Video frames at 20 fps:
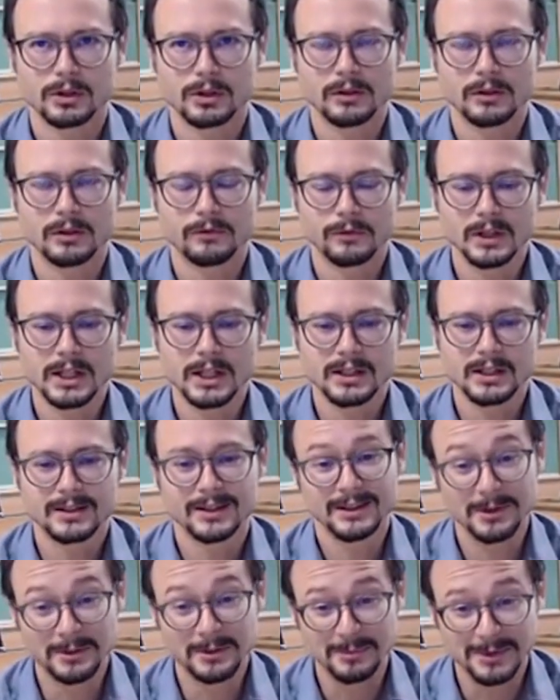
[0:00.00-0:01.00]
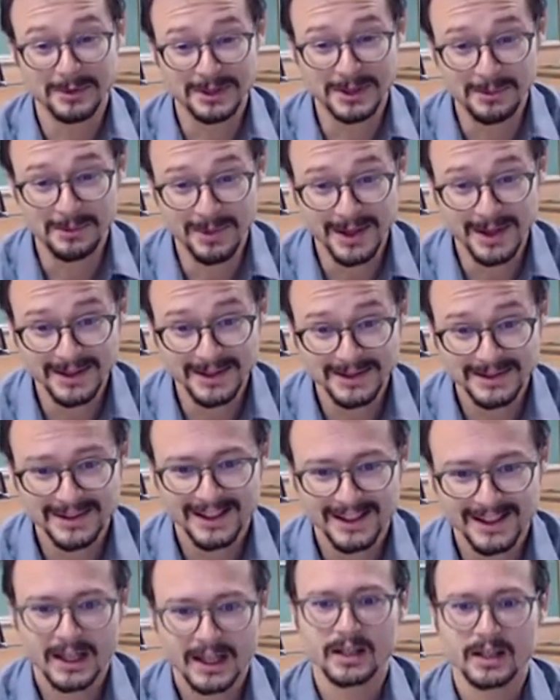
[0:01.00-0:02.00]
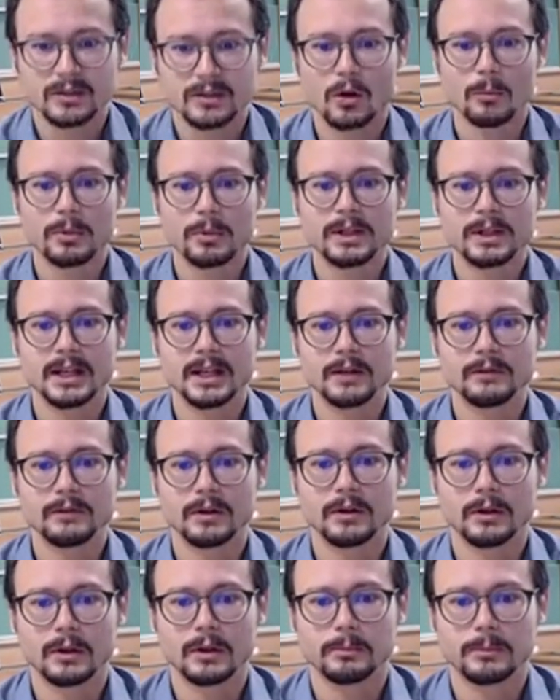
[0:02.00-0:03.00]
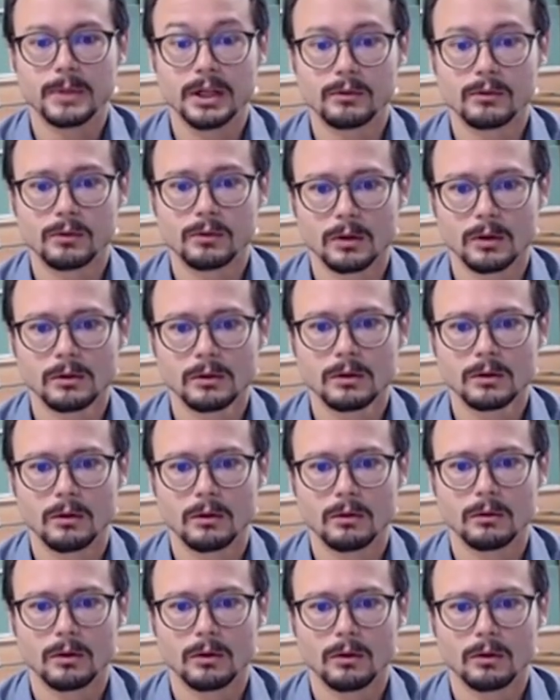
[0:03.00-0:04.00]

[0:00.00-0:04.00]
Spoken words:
fight or should I flee? It depends. And companies have a big role